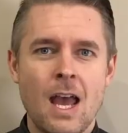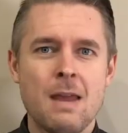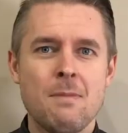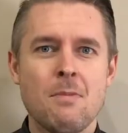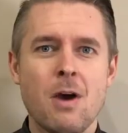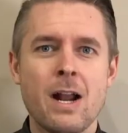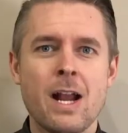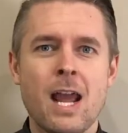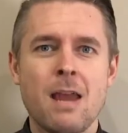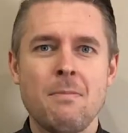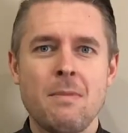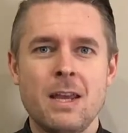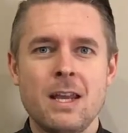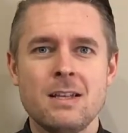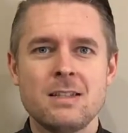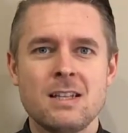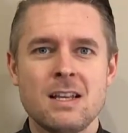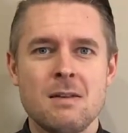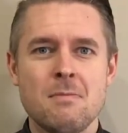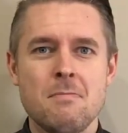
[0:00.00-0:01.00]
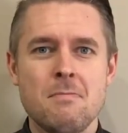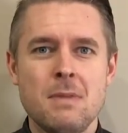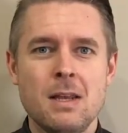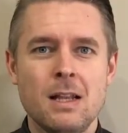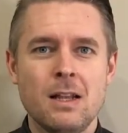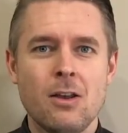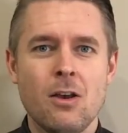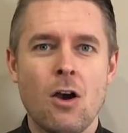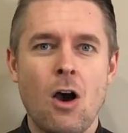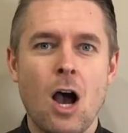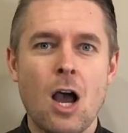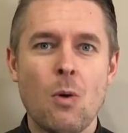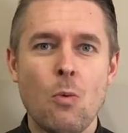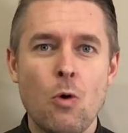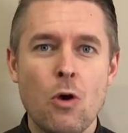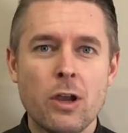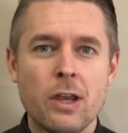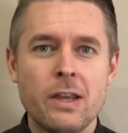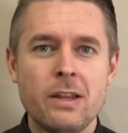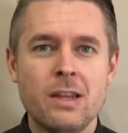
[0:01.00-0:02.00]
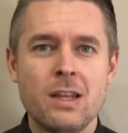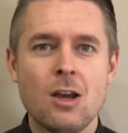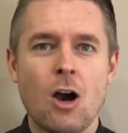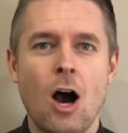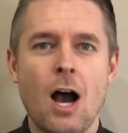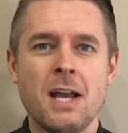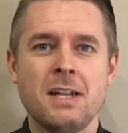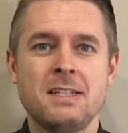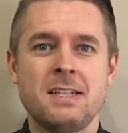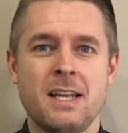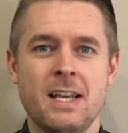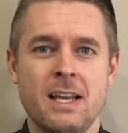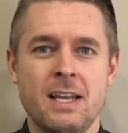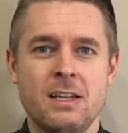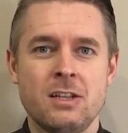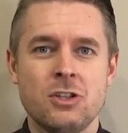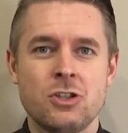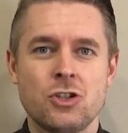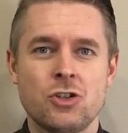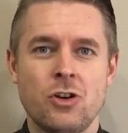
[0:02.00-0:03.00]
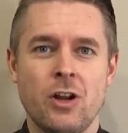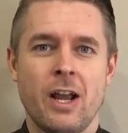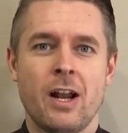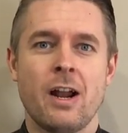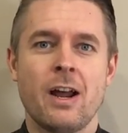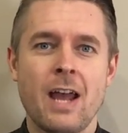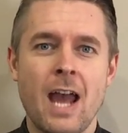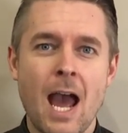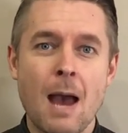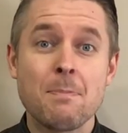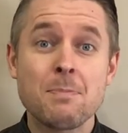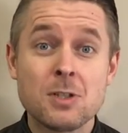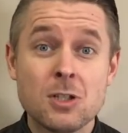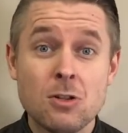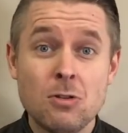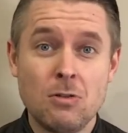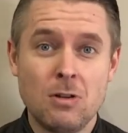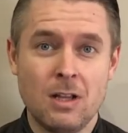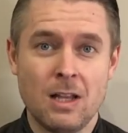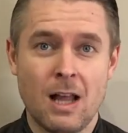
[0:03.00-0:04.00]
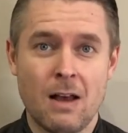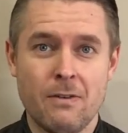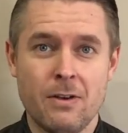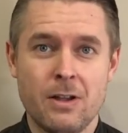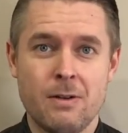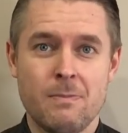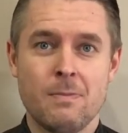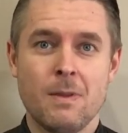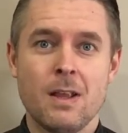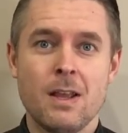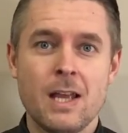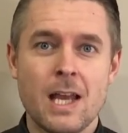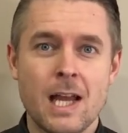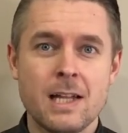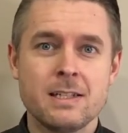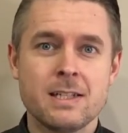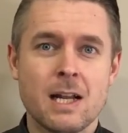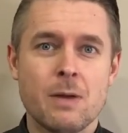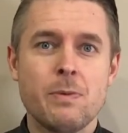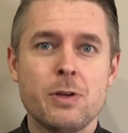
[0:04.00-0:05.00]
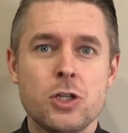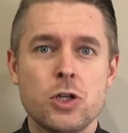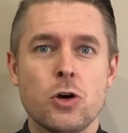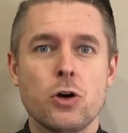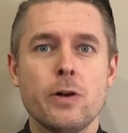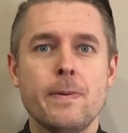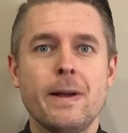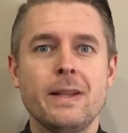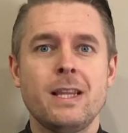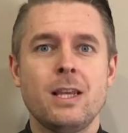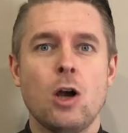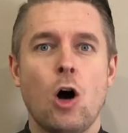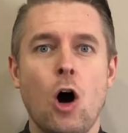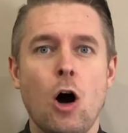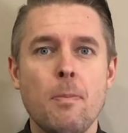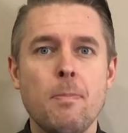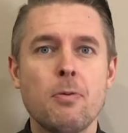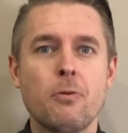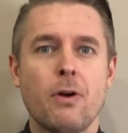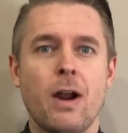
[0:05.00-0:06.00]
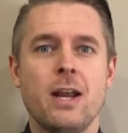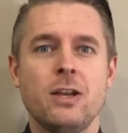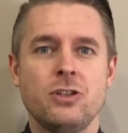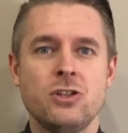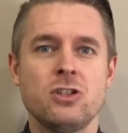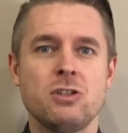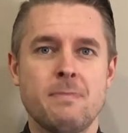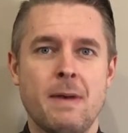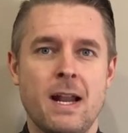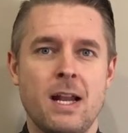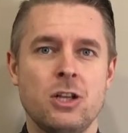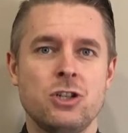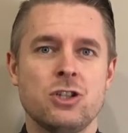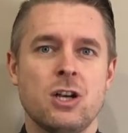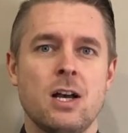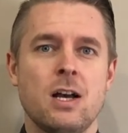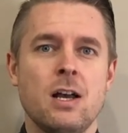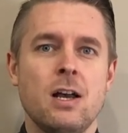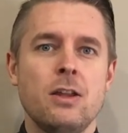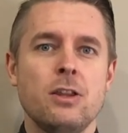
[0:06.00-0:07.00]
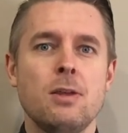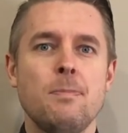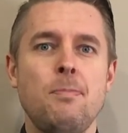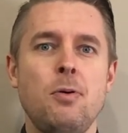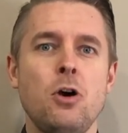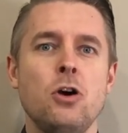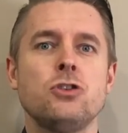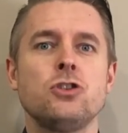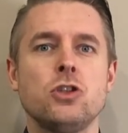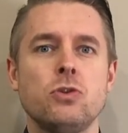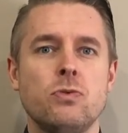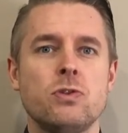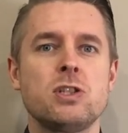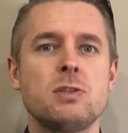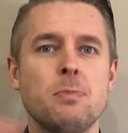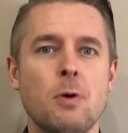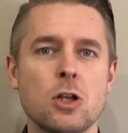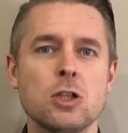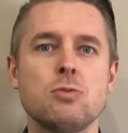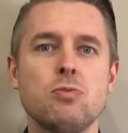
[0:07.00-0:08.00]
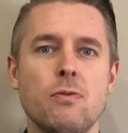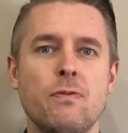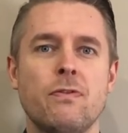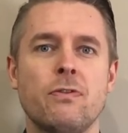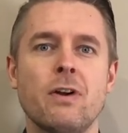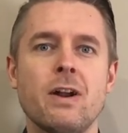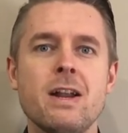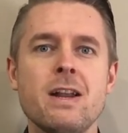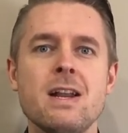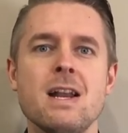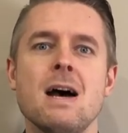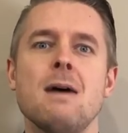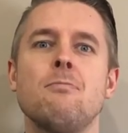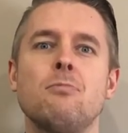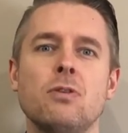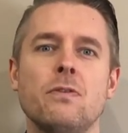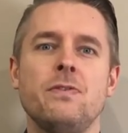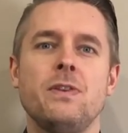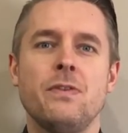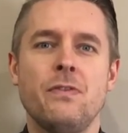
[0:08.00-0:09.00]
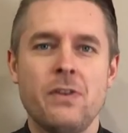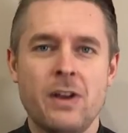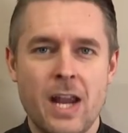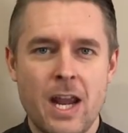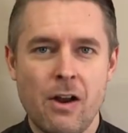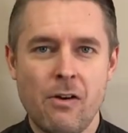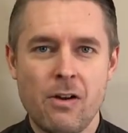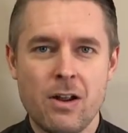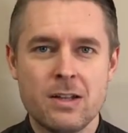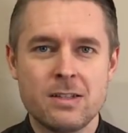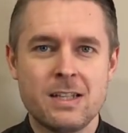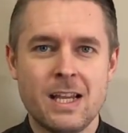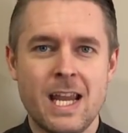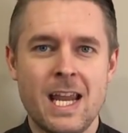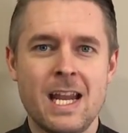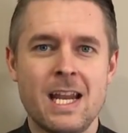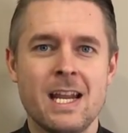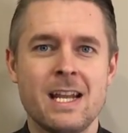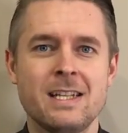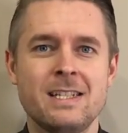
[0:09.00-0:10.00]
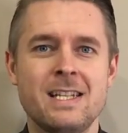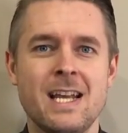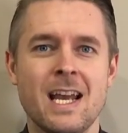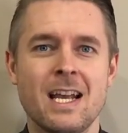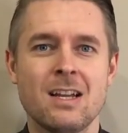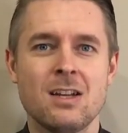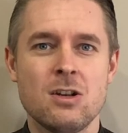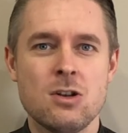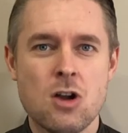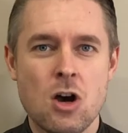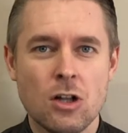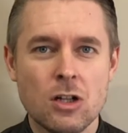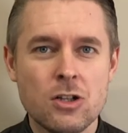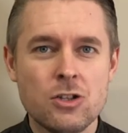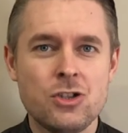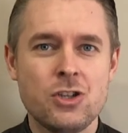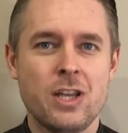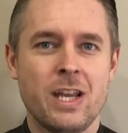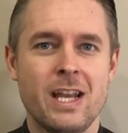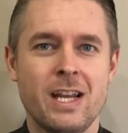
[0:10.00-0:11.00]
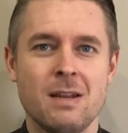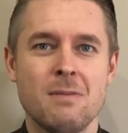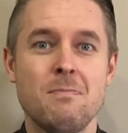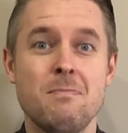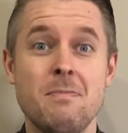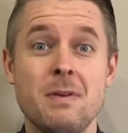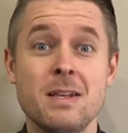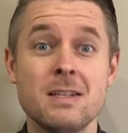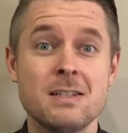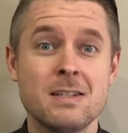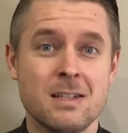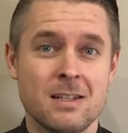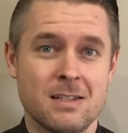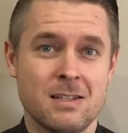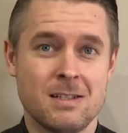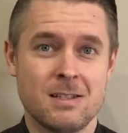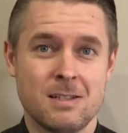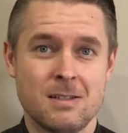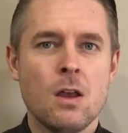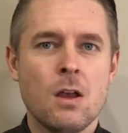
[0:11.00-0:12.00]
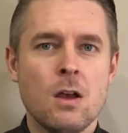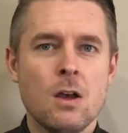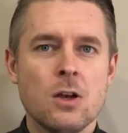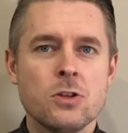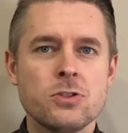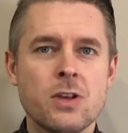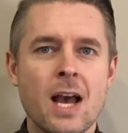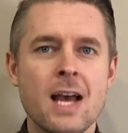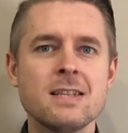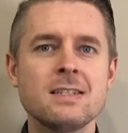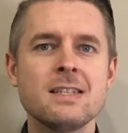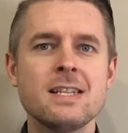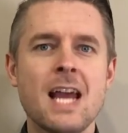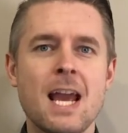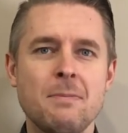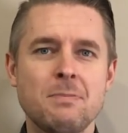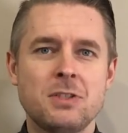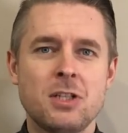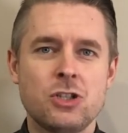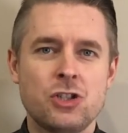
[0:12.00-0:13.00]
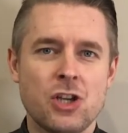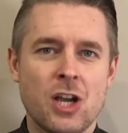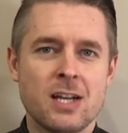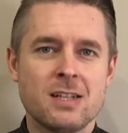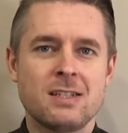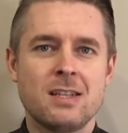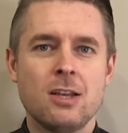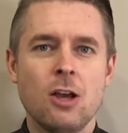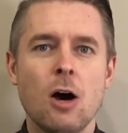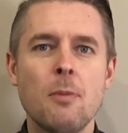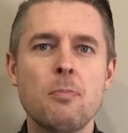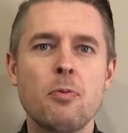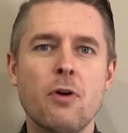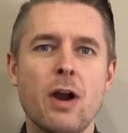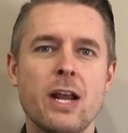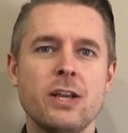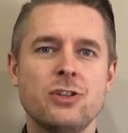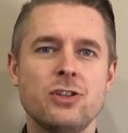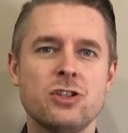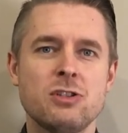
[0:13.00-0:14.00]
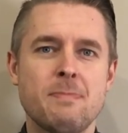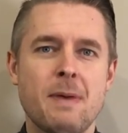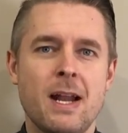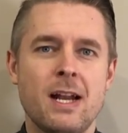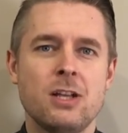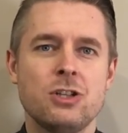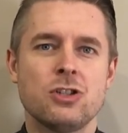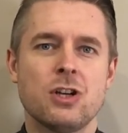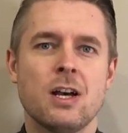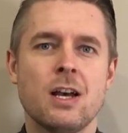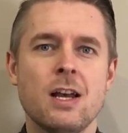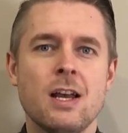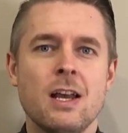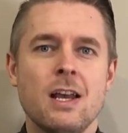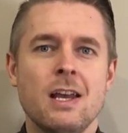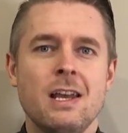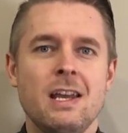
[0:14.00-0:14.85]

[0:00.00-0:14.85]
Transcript: Hey, my name is Emilio. I work in the IT industry and I absolutely love it. And today we're talking about the operations manager, the person responsible for a number of different areas in technology in a business. So as the name suggests, the operations manager